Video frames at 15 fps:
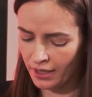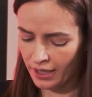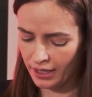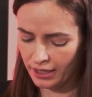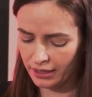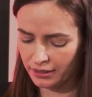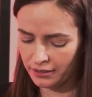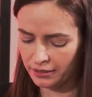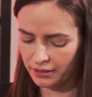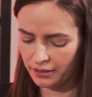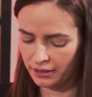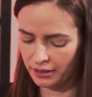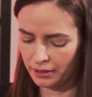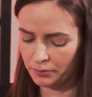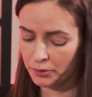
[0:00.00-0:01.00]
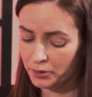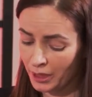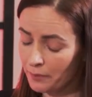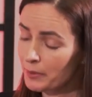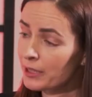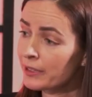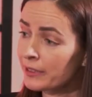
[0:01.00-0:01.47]
And
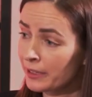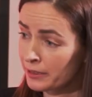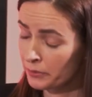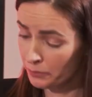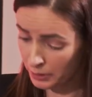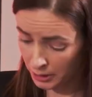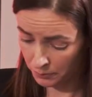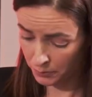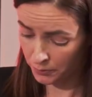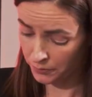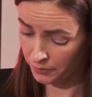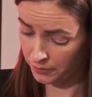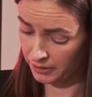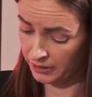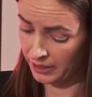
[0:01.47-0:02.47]
sustainability has really moved